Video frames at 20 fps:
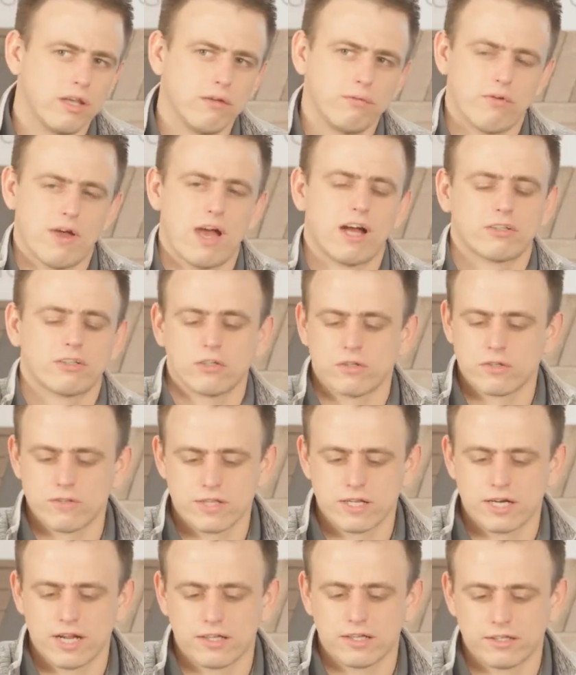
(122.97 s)
factor
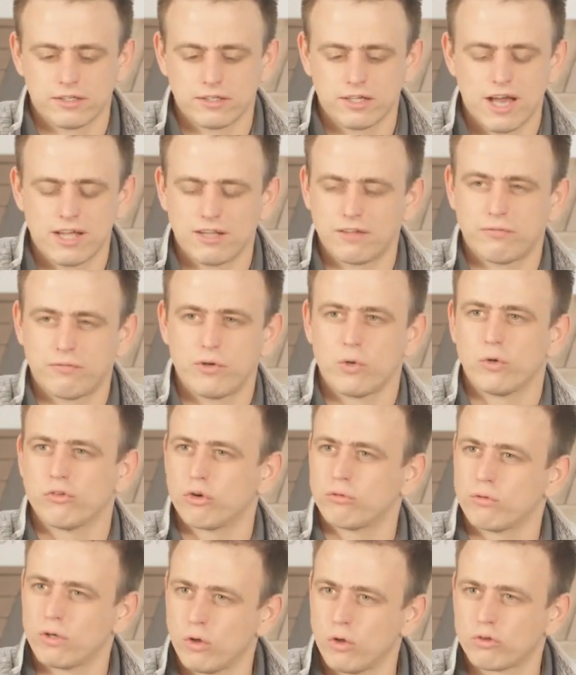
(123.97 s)
that I kind of feel is
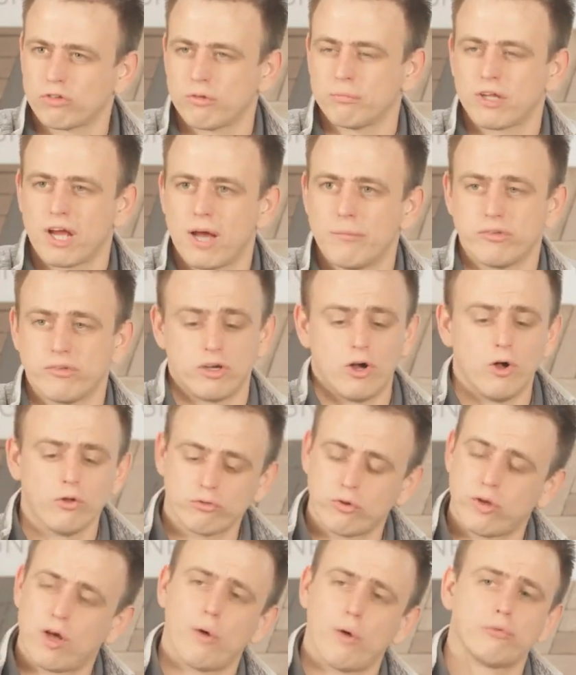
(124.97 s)
overlooked sometimes, it
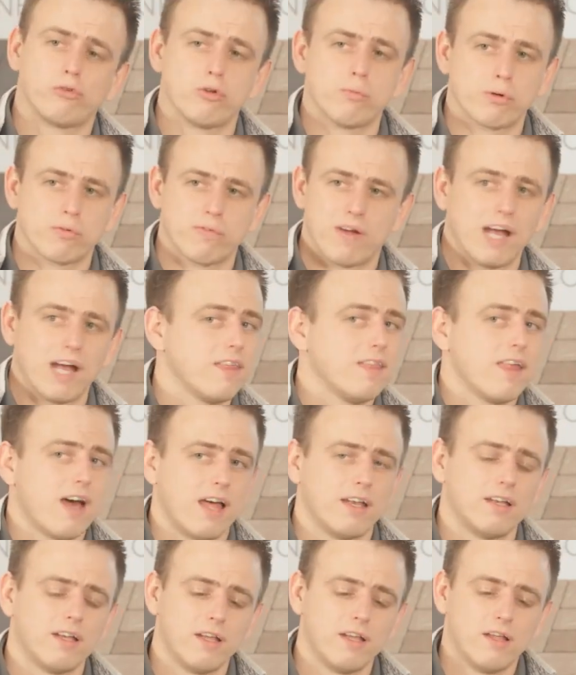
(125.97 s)
also helps you provide
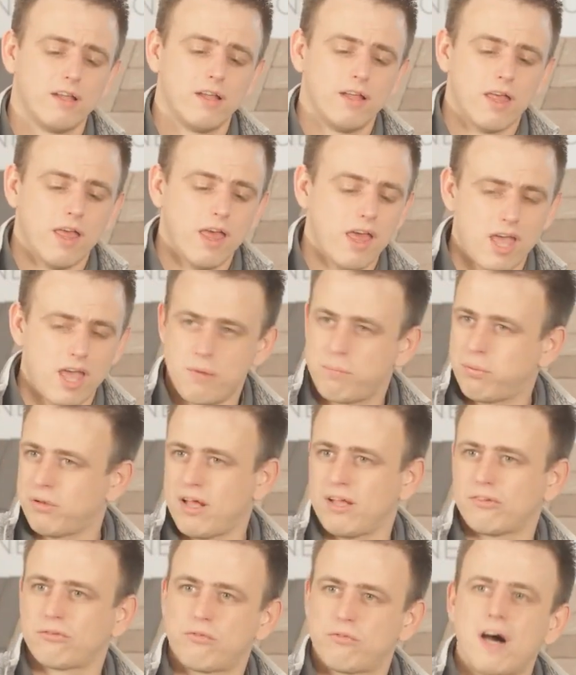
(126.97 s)
that A+
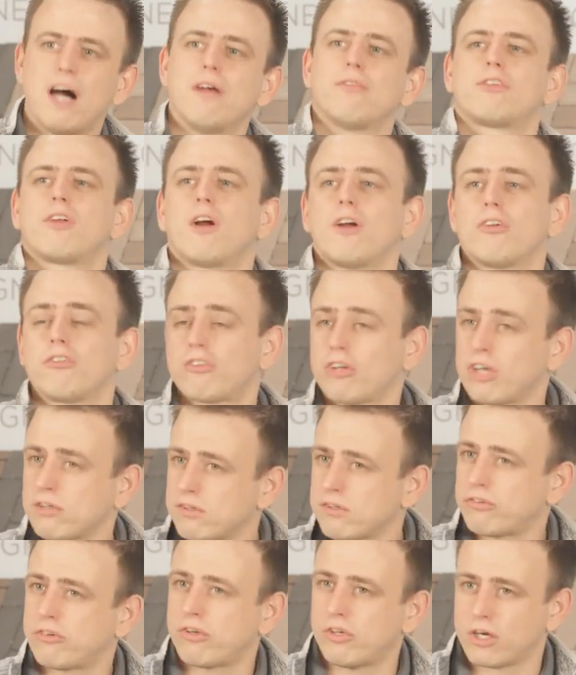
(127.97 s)
5-star
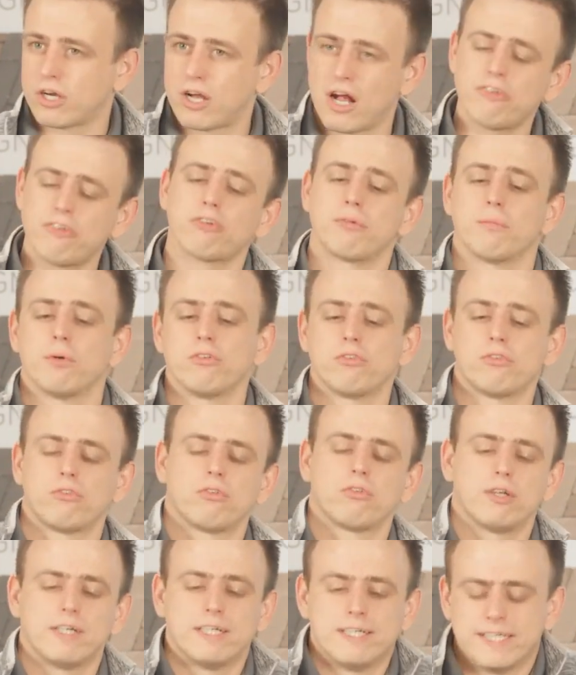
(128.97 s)
service to your customers.
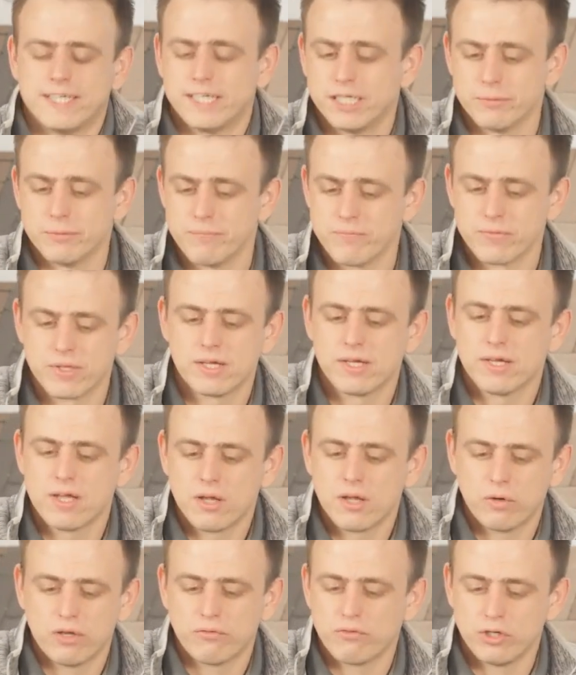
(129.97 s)

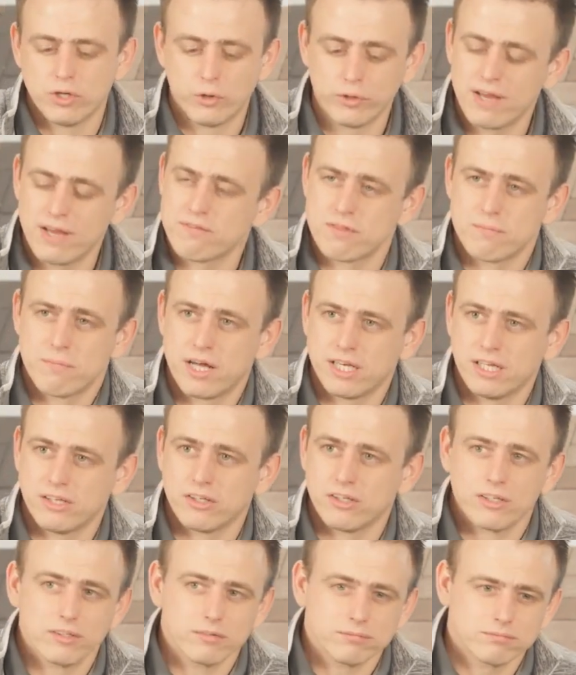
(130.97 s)
If you don't have the money
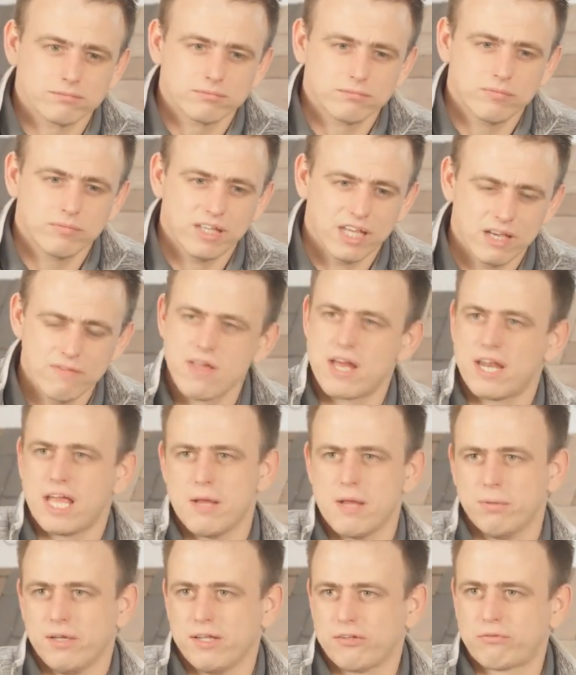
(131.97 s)
to give that A+
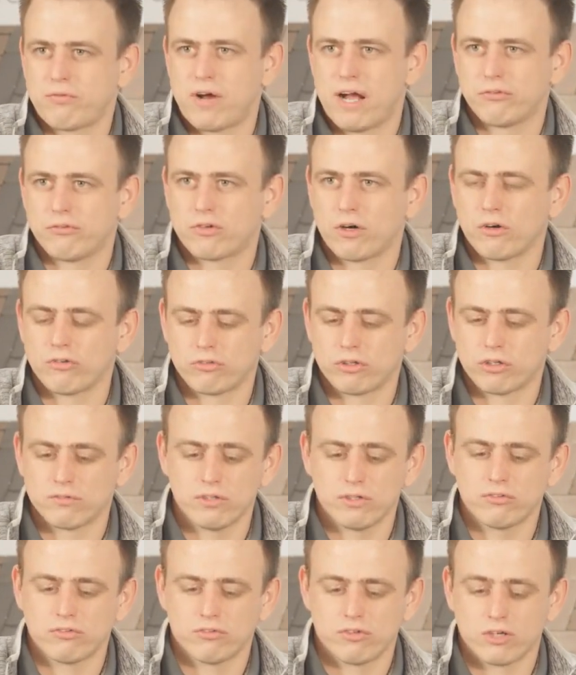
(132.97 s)
5-star
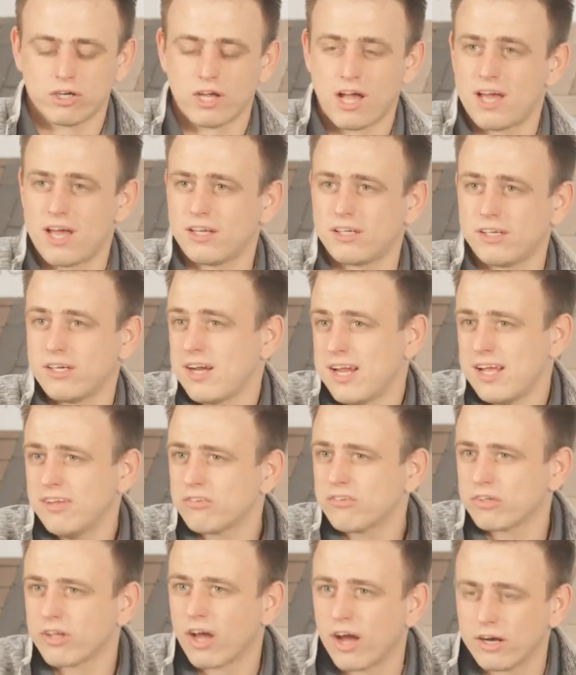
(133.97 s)
service, your hands
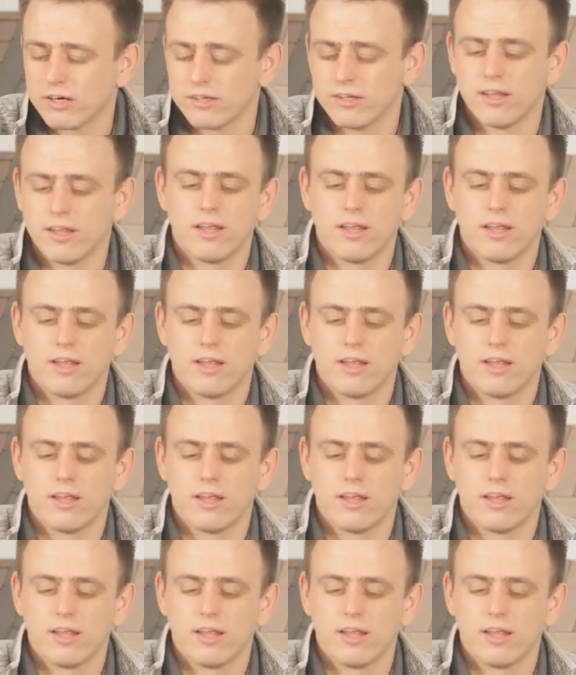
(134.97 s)
are tired.